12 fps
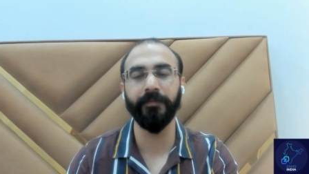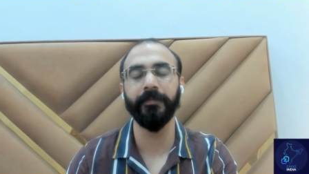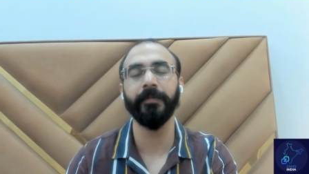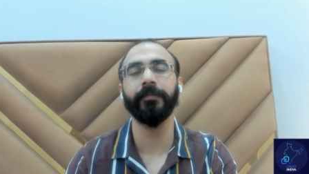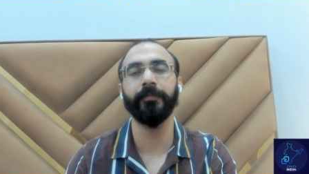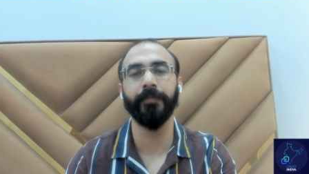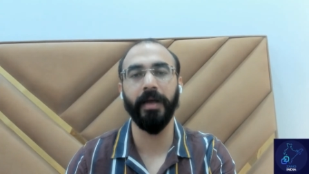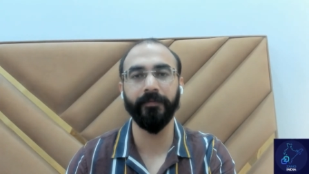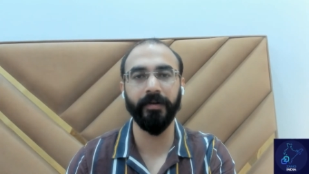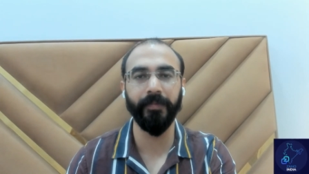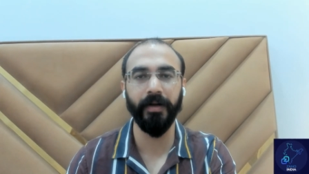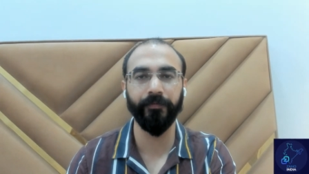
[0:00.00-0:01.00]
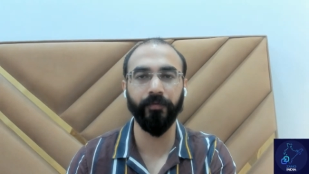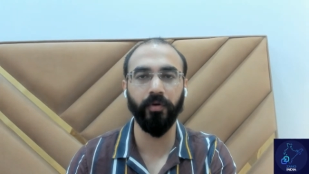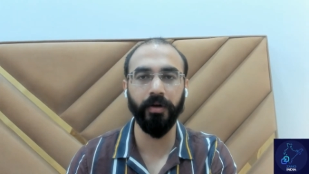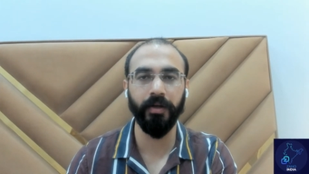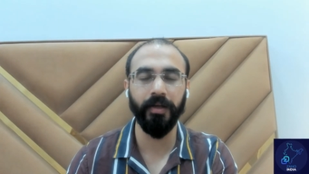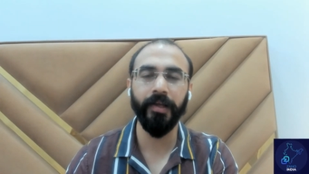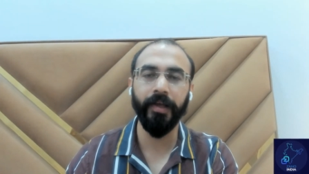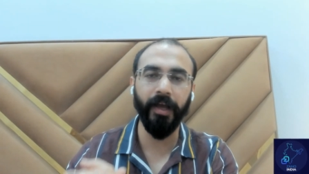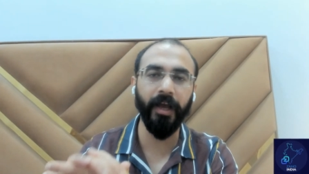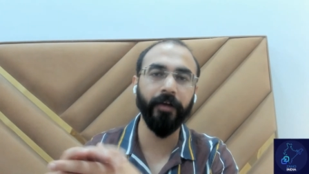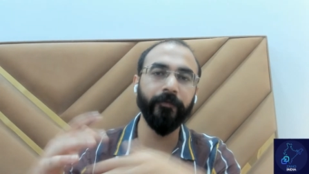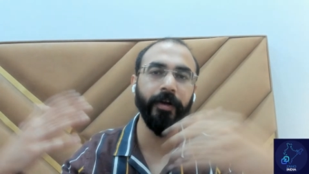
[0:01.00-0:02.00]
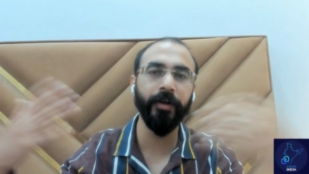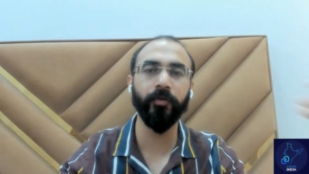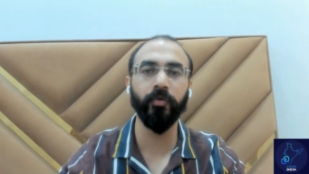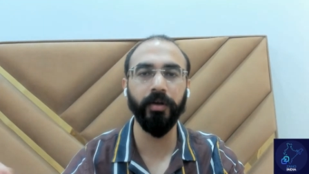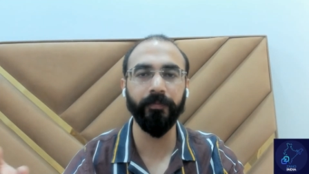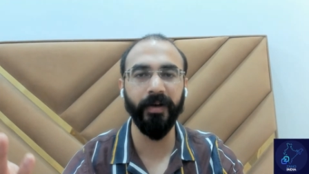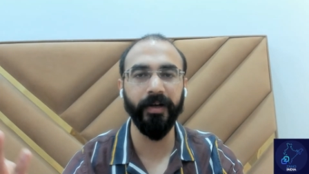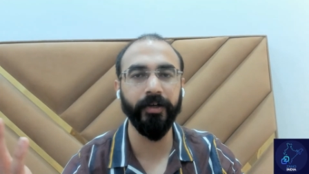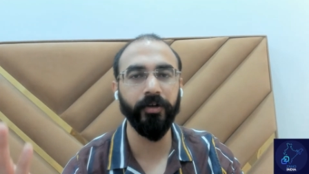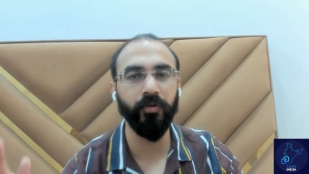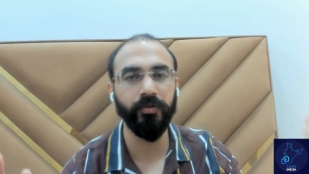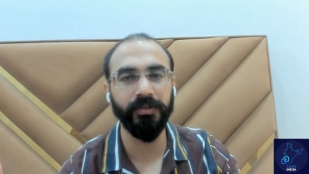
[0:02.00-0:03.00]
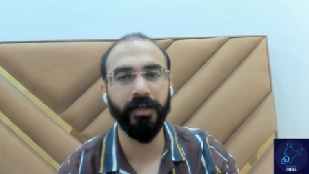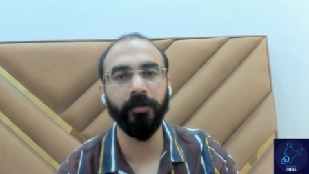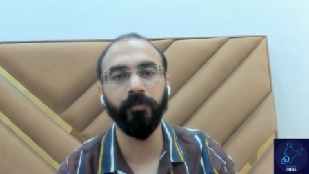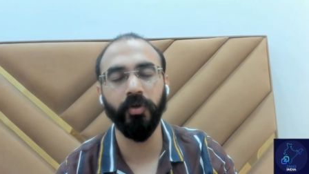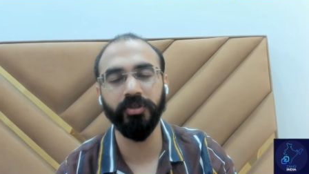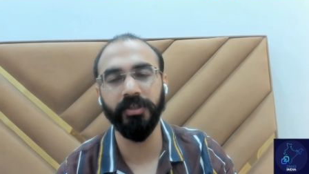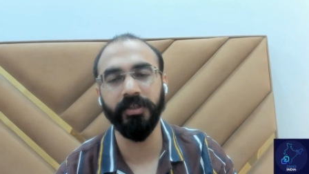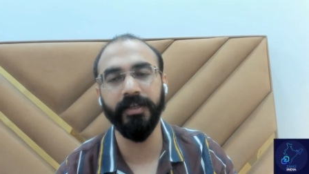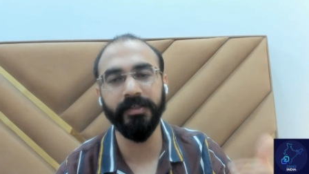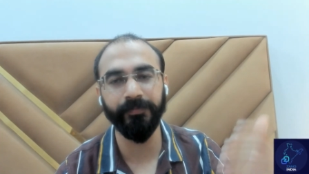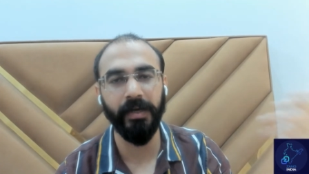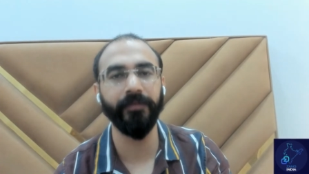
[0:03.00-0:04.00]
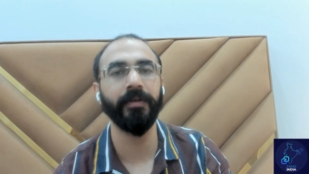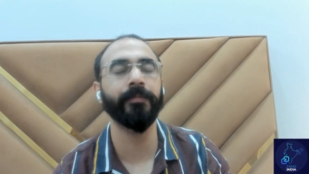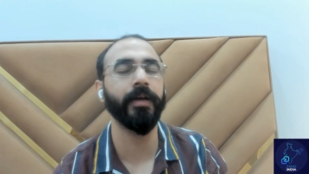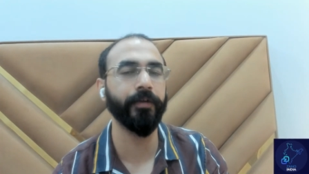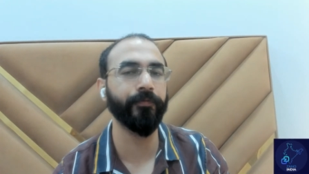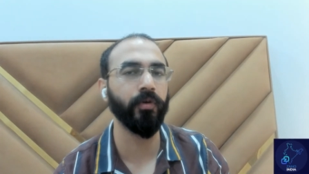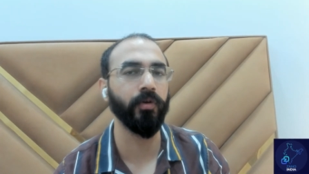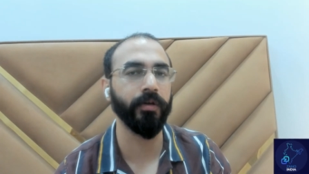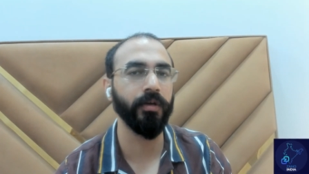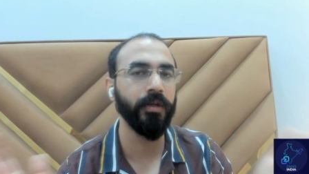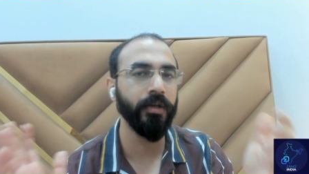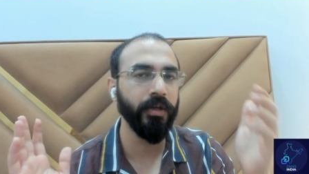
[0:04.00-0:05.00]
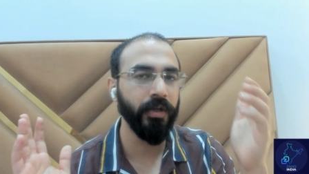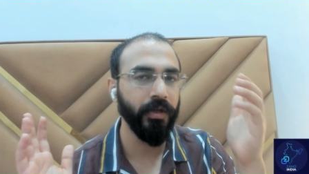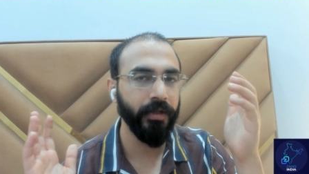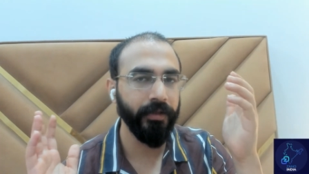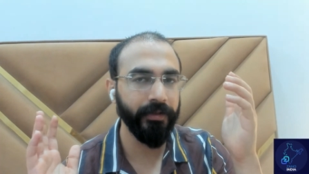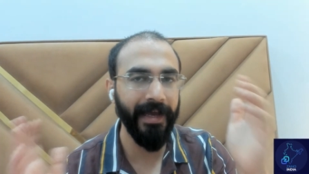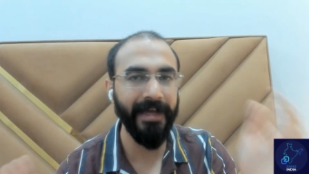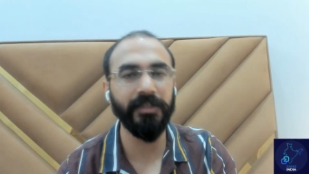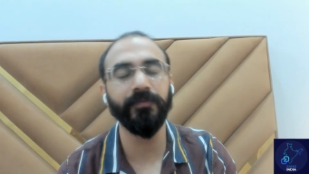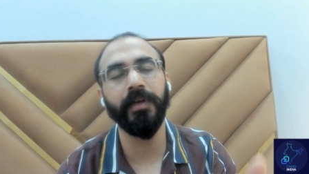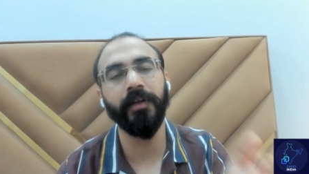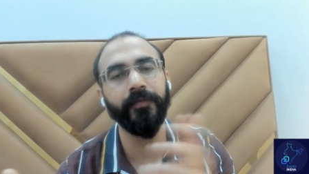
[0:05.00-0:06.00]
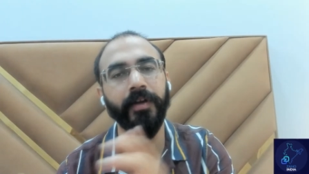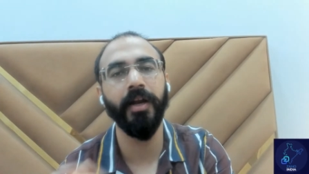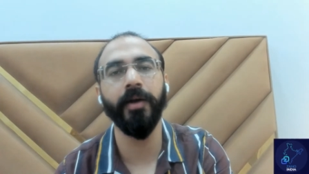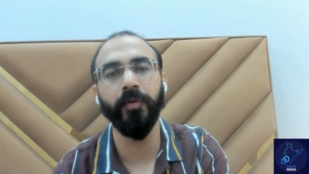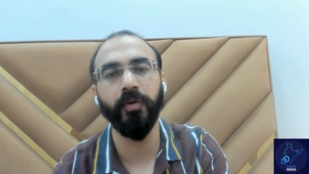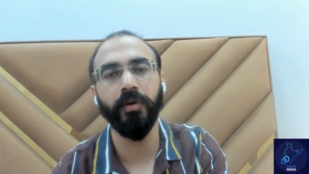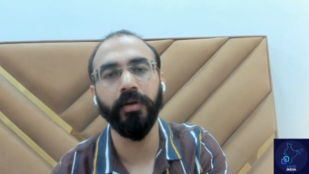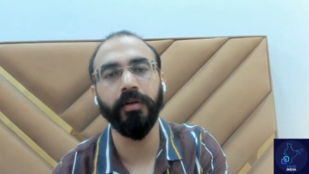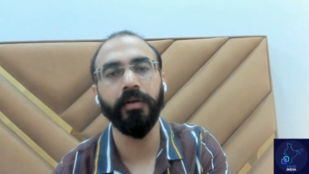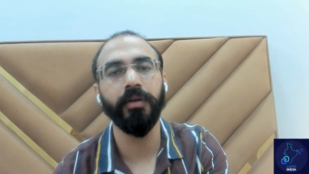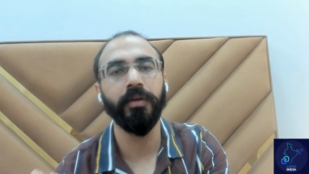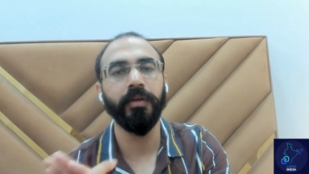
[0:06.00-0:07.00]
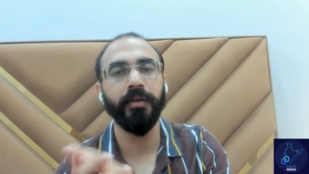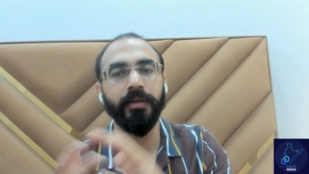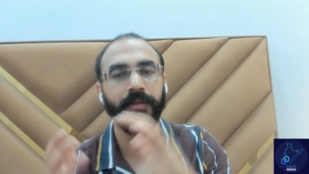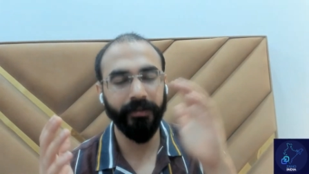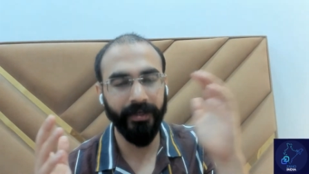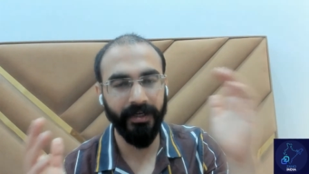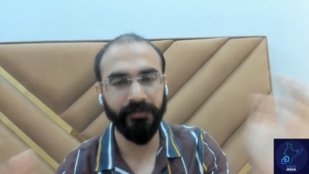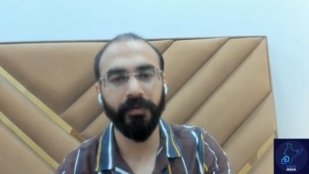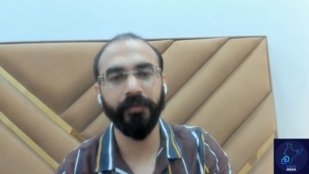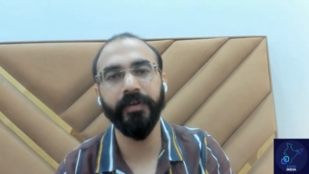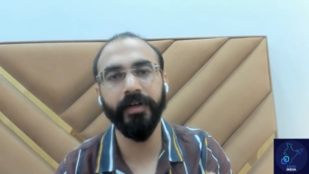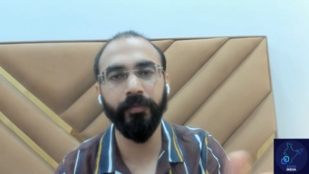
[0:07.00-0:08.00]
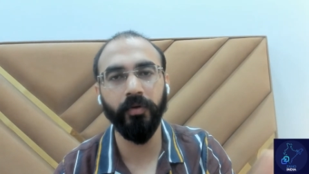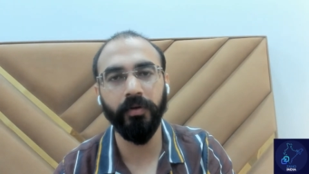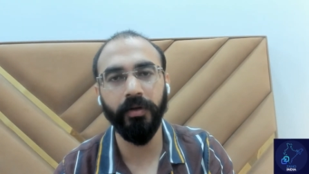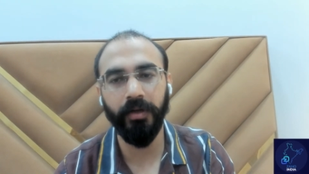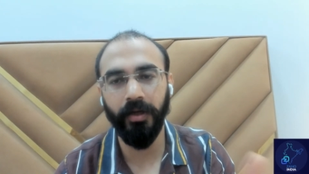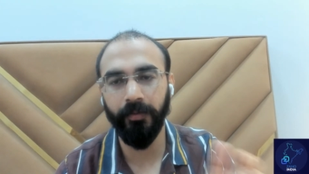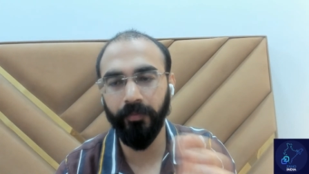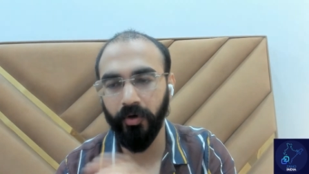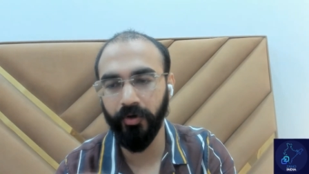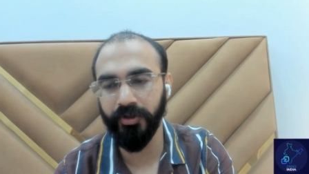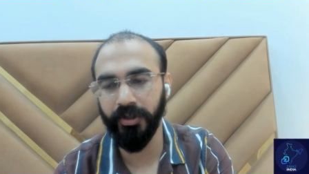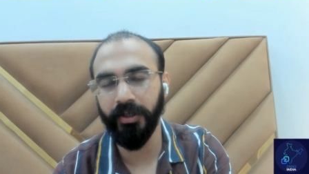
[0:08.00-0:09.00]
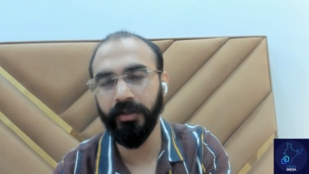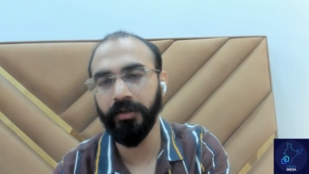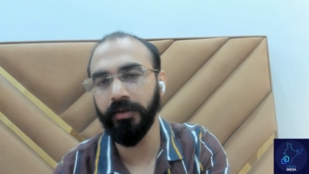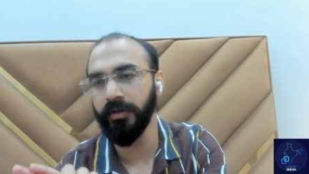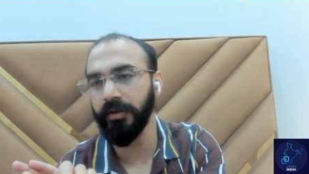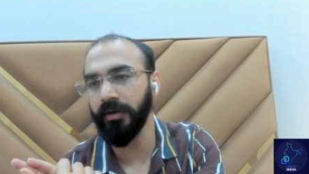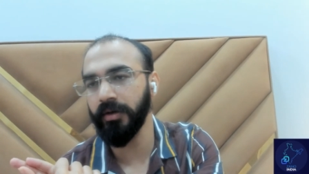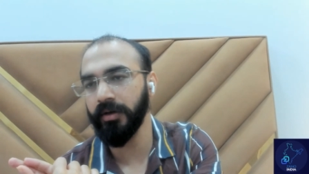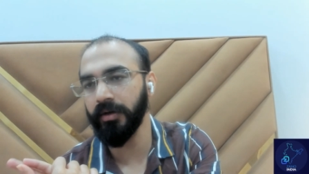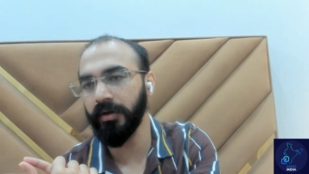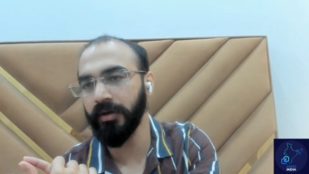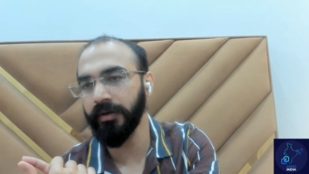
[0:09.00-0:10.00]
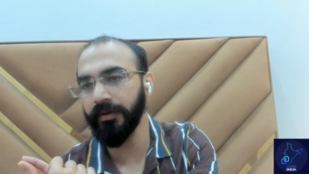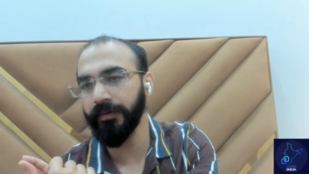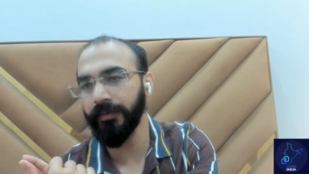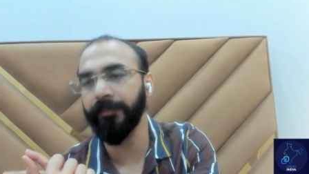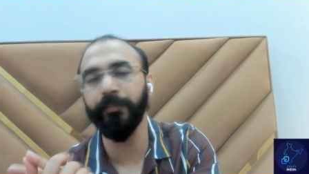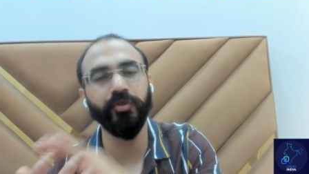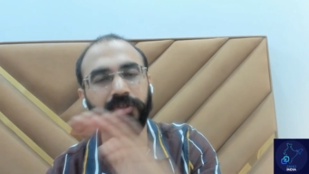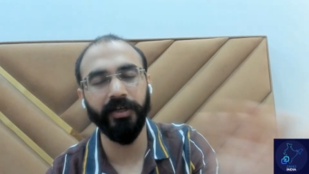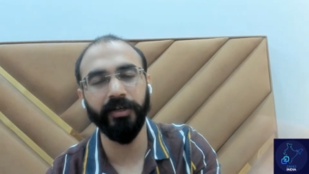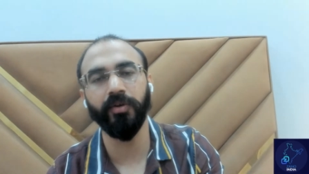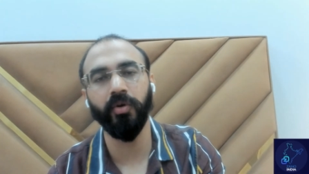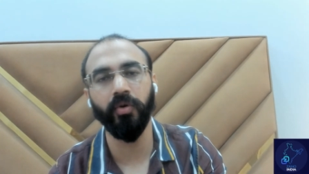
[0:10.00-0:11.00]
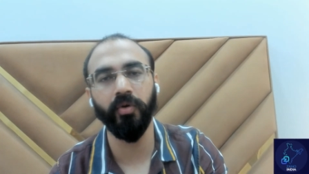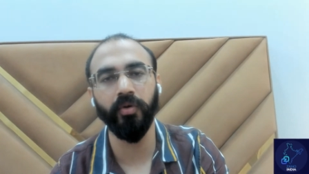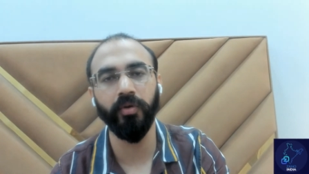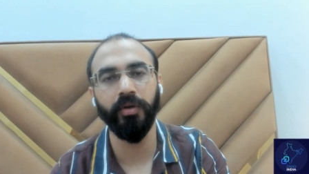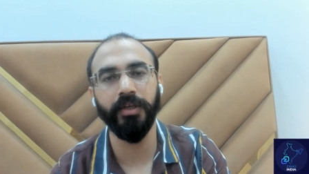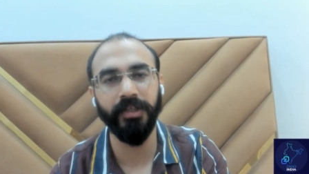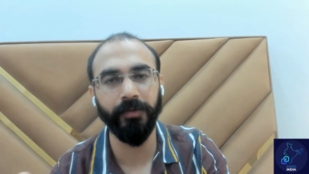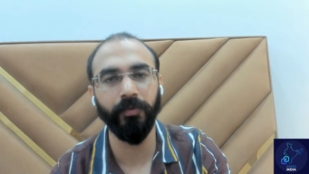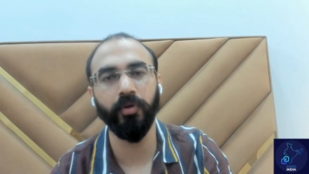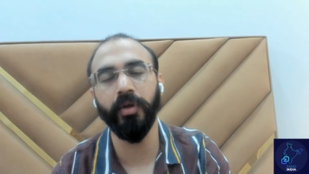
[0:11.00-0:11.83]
private by default, every token minted on Xano blockchain is private by default. That's why Freedom Dollar that's why Freedom Dollar, a blockchain, a project on a stablecoin